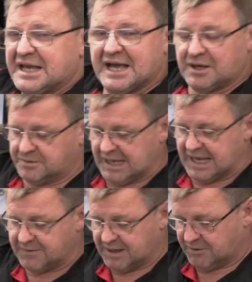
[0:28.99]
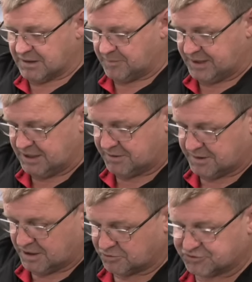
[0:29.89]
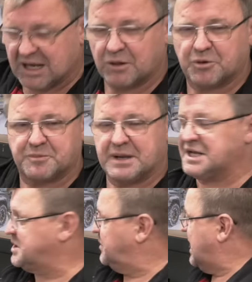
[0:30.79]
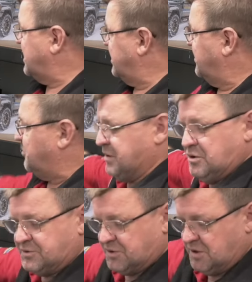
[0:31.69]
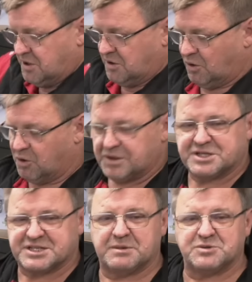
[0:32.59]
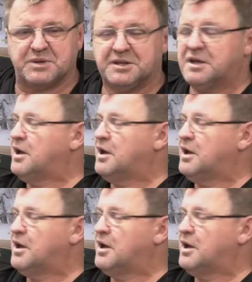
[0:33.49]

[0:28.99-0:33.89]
our area up here at Wholesale Automatics that we actually build all the assemblies with.